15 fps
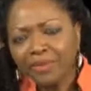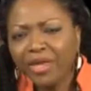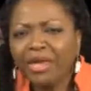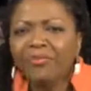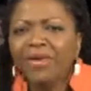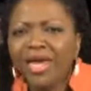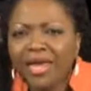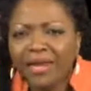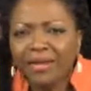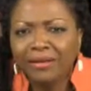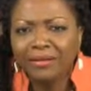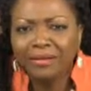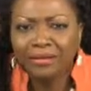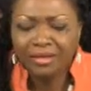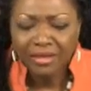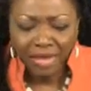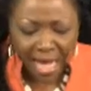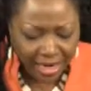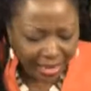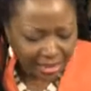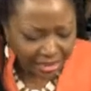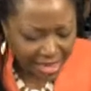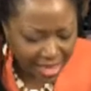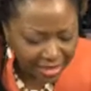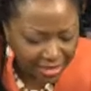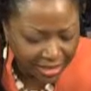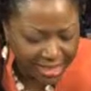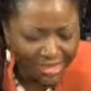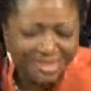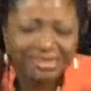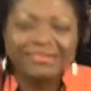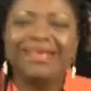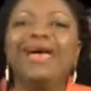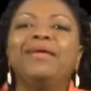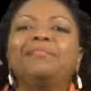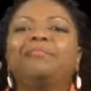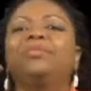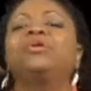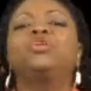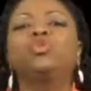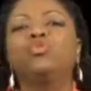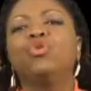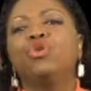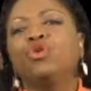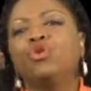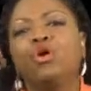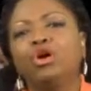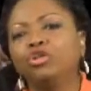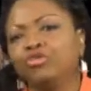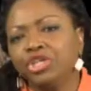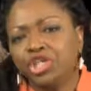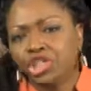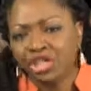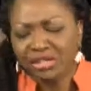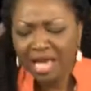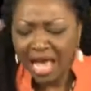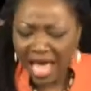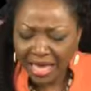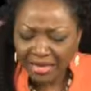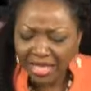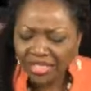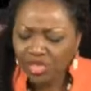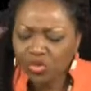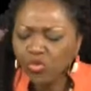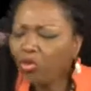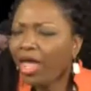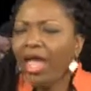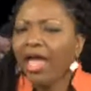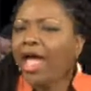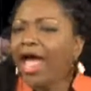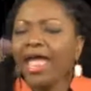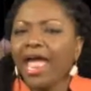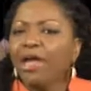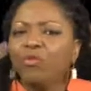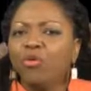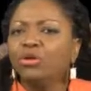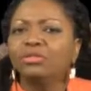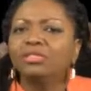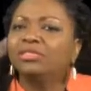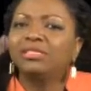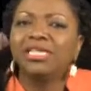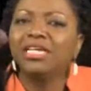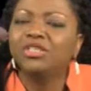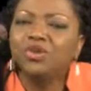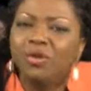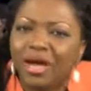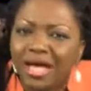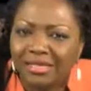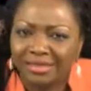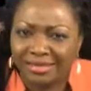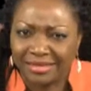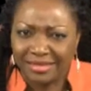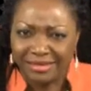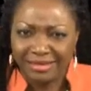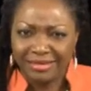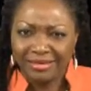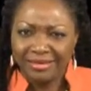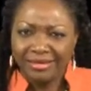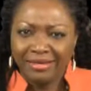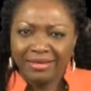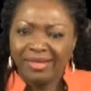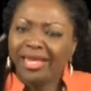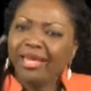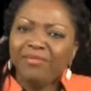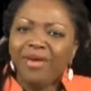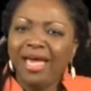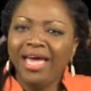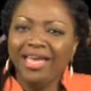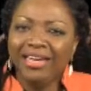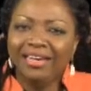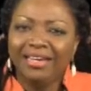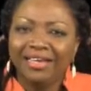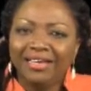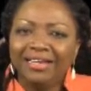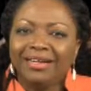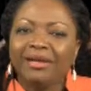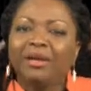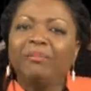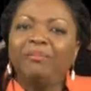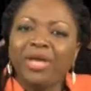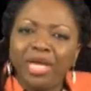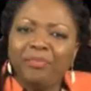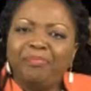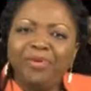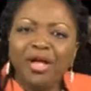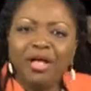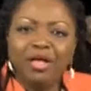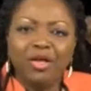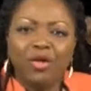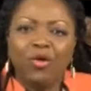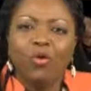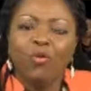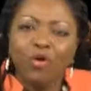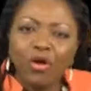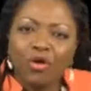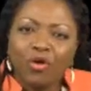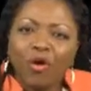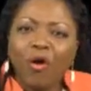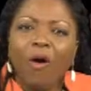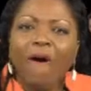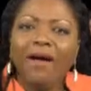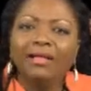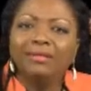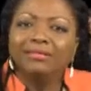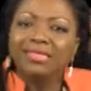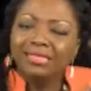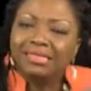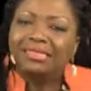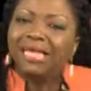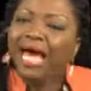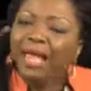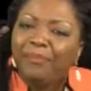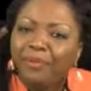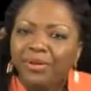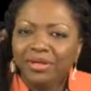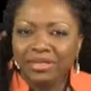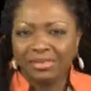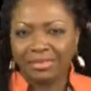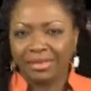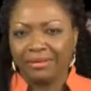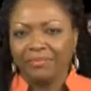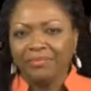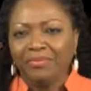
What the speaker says: Amen. And it says disciples were called Christians. And this is where I want to say to us, amen. People were called disciples.